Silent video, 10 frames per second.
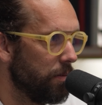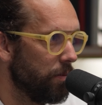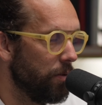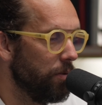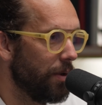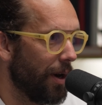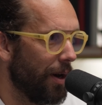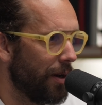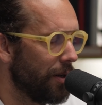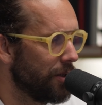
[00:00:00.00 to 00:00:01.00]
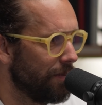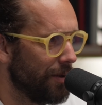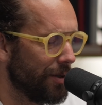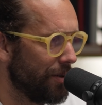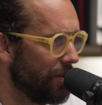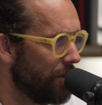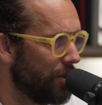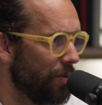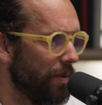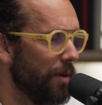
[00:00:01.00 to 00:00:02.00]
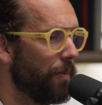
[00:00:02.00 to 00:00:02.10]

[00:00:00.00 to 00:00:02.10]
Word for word: root cause of this sweet